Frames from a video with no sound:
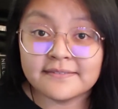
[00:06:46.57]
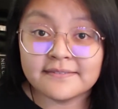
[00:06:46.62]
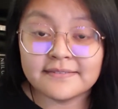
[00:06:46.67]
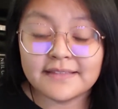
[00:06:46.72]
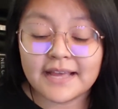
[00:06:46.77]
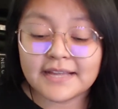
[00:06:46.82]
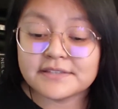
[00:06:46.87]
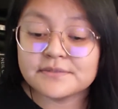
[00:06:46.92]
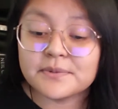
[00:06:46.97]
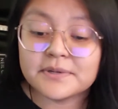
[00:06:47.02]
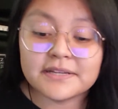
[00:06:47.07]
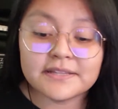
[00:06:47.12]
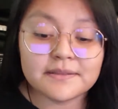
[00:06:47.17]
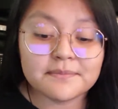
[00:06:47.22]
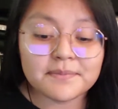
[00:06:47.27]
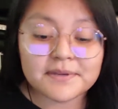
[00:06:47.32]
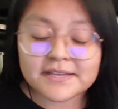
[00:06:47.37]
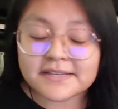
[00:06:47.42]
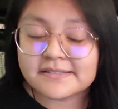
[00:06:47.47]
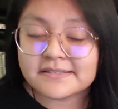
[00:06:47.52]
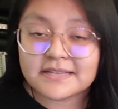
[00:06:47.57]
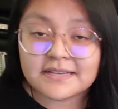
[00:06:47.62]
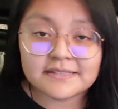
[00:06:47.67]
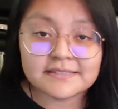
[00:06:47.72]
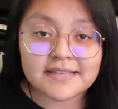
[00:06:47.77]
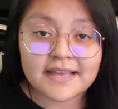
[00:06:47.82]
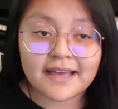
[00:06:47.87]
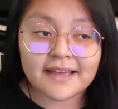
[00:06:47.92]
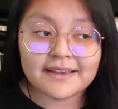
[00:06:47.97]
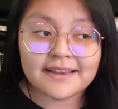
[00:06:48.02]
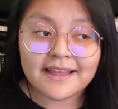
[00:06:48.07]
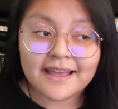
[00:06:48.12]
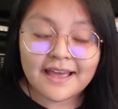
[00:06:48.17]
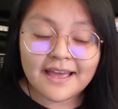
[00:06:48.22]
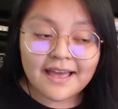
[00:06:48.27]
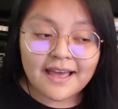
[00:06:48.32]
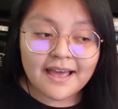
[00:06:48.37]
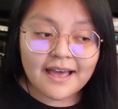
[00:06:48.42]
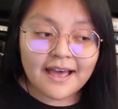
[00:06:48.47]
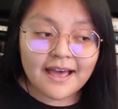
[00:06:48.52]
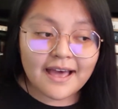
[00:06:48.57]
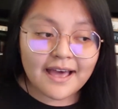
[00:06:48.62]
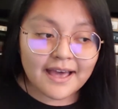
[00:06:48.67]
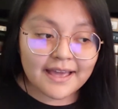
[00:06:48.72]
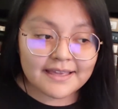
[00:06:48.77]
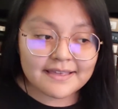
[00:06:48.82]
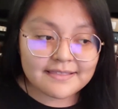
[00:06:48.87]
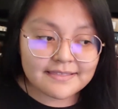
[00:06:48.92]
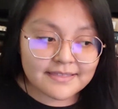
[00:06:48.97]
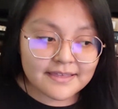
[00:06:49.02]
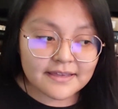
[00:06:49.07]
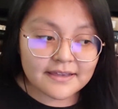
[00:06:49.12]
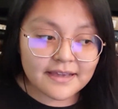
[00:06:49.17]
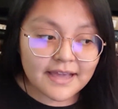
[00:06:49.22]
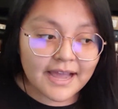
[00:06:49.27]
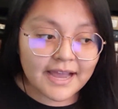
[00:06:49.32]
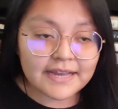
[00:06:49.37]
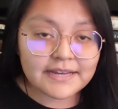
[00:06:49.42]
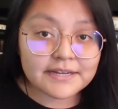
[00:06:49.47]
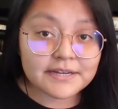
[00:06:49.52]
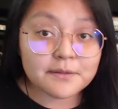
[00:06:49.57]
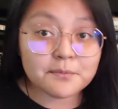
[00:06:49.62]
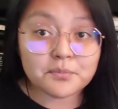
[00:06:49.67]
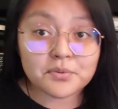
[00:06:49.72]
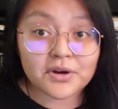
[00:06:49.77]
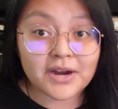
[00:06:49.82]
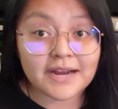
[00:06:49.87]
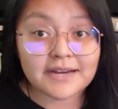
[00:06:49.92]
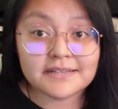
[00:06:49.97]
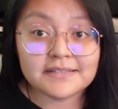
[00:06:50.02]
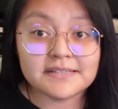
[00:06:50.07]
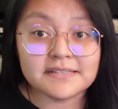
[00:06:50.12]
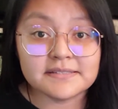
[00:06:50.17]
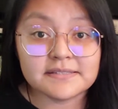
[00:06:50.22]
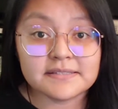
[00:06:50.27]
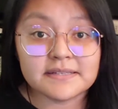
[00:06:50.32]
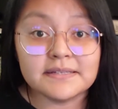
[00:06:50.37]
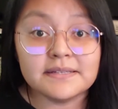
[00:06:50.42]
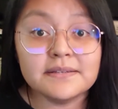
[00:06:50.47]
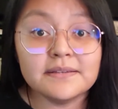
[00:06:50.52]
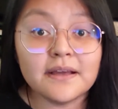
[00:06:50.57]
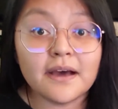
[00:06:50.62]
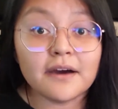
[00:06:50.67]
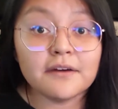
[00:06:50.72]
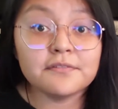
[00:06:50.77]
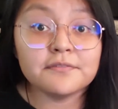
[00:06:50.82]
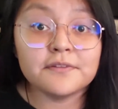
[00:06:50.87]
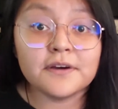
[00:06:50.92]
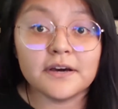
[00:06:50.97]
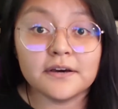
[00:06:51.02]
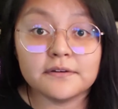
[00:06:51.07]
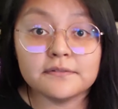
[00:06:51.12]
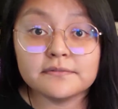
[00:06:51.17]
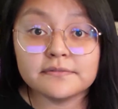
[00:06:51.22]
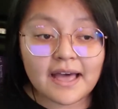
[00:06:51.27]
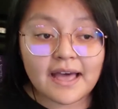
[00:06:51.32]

That's one of the biggest things that I think I didn't practice enough of.